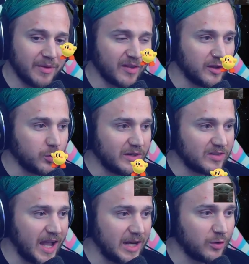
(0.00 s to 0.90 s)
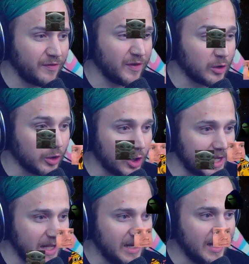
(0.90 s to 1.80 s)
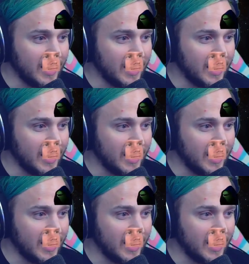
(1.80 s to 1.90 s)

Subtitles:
on the Twitch side, so if you're lurking,